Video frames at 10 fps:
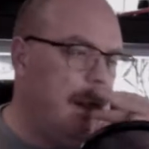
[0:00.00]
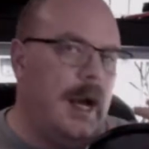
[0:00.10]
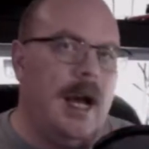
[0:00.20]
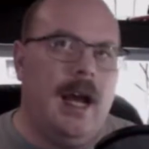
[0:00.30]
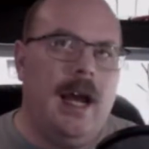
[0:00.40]

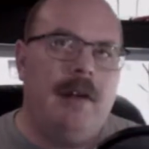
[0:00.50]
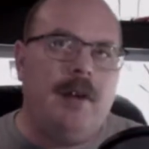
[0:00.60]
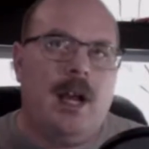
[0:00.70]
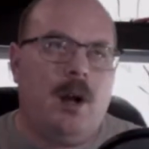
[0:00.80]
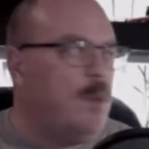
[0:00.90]
I haven't
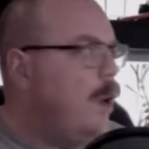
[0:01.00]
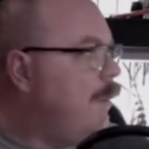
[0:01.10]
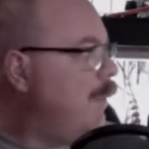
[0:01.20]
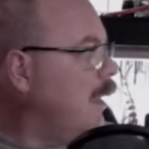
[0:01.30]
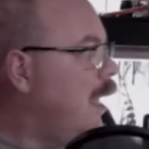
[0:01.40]
got quite
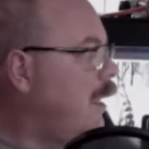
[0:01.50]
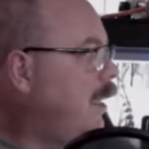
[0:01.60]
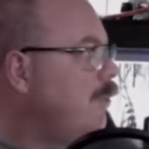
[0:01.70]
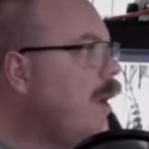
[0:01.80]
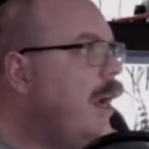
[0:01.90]
my
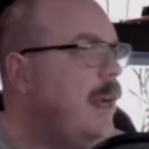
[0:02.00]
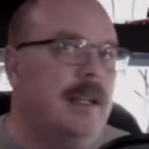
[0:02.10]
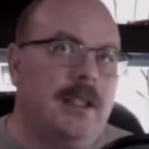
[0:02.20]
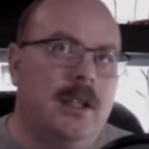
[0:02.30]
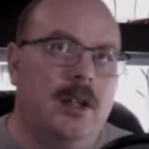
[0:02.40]
lighting right.
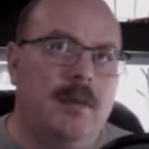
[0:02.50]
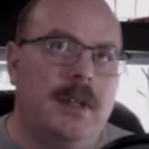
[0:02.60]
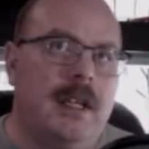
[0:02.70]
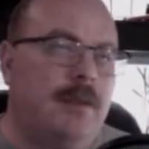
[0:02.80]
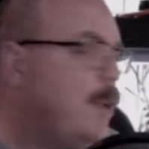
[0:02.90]
It's a little
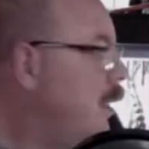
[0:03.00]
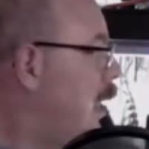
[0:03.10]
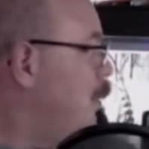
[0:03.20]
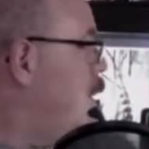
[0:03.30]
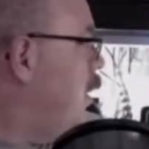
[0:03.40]
bit different.
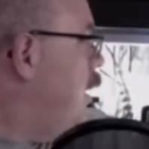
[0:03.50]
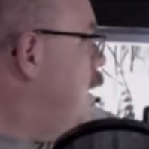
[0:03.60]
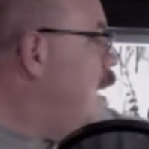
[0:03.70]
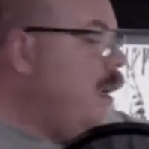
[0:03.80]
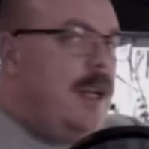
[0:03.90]
I'm working
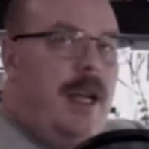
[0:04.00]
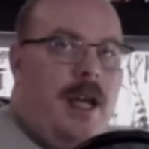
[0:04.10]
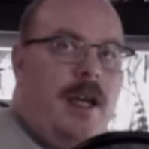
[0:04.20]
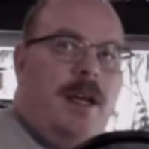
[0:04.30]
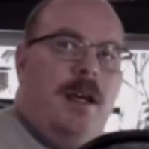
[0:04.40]
on
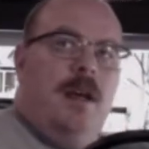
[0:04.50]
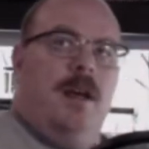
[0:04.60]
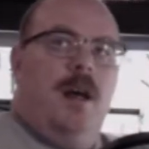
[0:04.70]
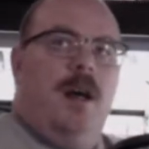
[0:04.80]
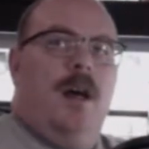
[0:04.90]

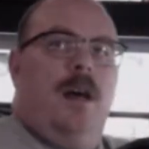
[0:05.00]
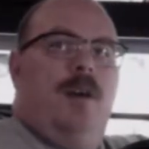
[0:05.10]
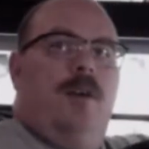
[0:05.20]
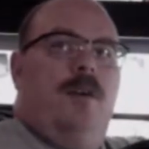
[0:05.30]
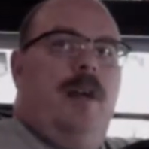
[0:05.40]
a
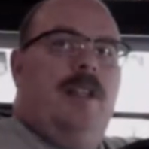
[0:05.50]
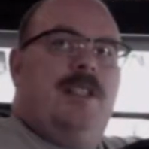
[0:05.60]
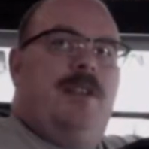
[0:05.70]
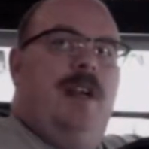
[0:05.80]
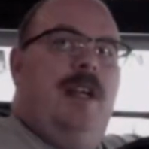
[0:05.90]
green
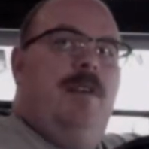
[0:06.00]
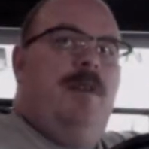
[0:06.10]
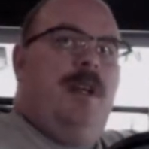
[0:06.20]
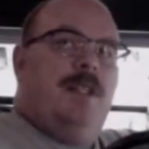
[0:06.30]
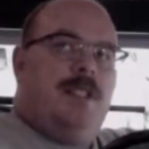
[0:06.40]
screen. If
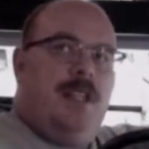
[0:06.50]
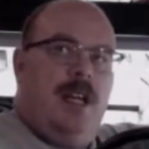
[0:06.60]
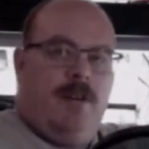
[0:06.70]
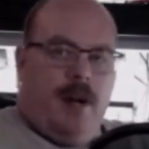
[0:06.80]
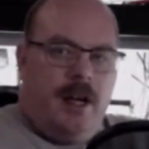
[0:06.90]
you can see
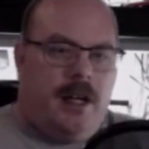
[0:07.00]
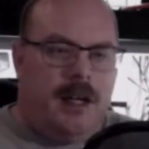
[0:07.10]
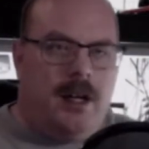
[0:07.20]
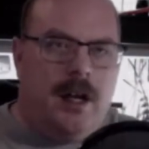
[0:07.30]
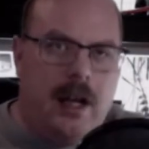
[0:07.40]
it right
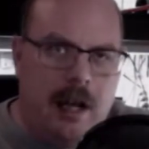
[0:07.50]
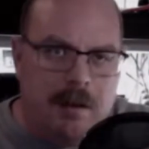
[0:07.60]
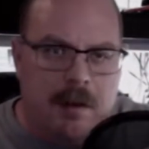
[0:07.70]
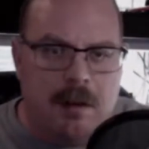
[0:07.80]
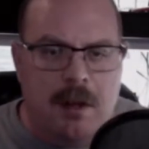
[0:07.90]
here, I have a